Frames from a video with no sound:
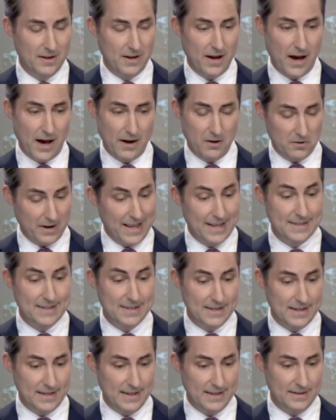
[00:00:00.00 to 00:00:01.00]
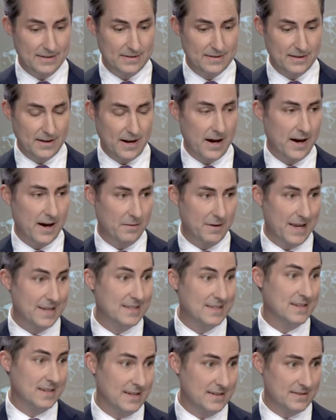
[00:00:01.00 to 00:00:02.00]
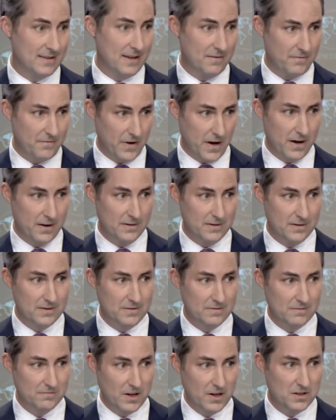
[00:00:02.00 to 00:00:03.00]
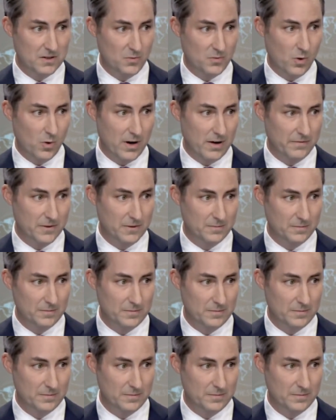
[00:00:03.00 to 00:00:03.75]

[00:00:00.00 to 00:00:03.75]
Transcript: or entities that fund Russia's war effort.